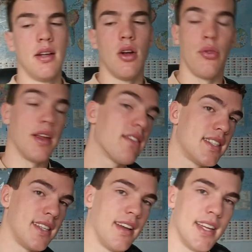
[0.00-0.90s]
On the other
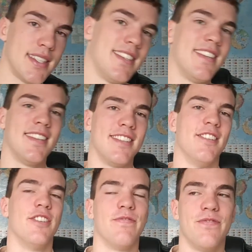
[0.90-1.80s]
side,
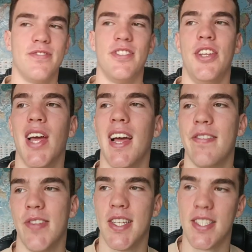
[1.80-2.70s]
you
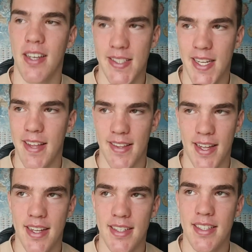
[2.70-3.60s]
have this idea
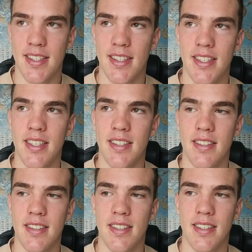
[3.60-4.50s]
that
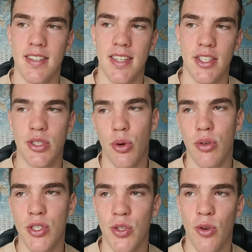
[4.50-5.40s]
it's
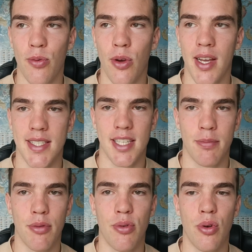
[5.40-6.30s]
sort of what I
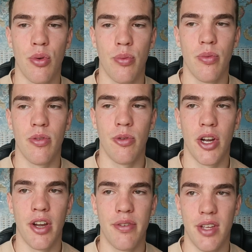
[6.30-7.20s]
said before,
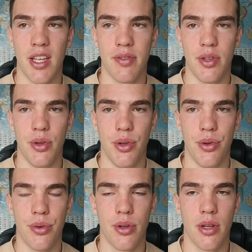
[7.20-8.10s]
where if
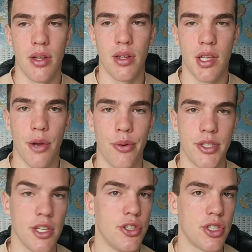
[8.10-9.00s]
you go
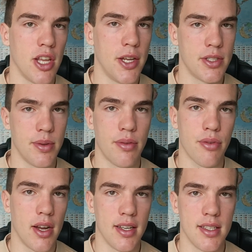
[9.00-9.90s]
and socialize with
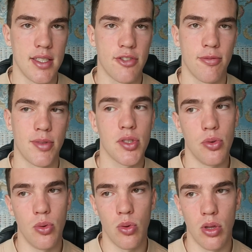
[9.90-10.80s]
friends from
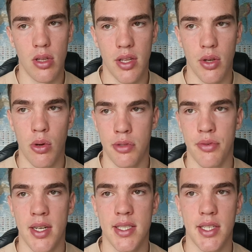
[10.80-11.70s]
school and old
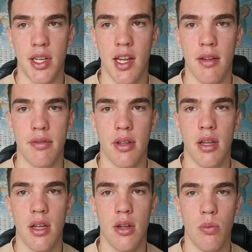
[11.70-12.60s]
friends that you have,
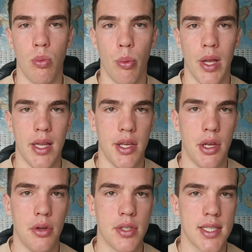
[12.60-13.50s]
will
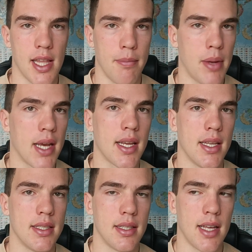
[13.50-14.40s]
you slip back
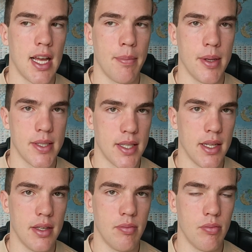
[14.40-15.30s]
into the habits
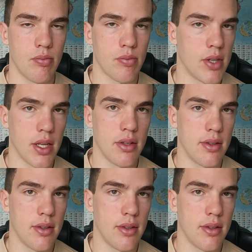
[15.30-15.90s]
that